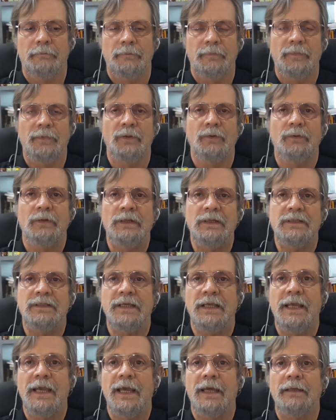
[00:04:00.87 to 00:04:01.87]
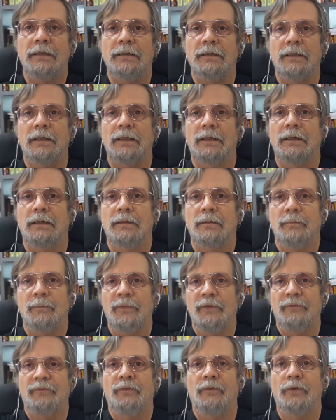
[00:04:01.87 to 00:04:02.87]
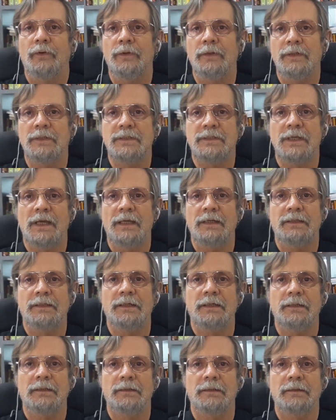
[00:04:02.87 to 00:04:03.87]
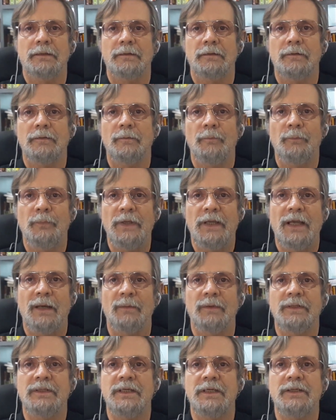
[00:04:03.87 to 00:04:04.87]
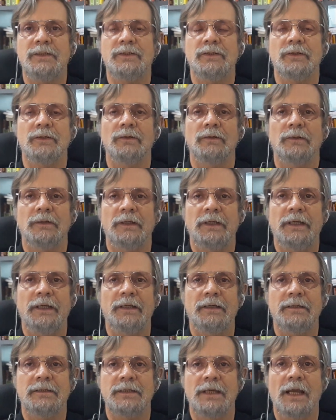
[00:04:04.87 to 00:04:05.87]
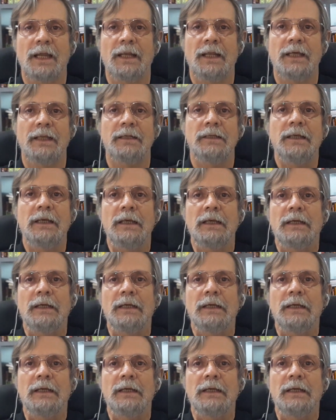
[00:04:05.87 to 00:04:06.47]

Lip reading: you need to get before you decide to become a teacher in Thailand